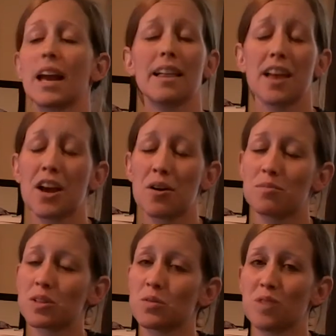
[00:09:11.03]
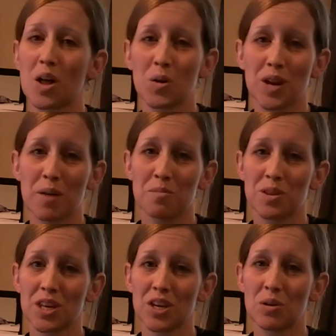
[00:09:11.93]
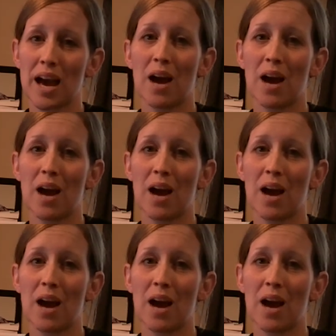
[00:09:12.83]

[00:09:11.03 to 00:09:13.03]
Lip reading: hello, I'm just following up with you.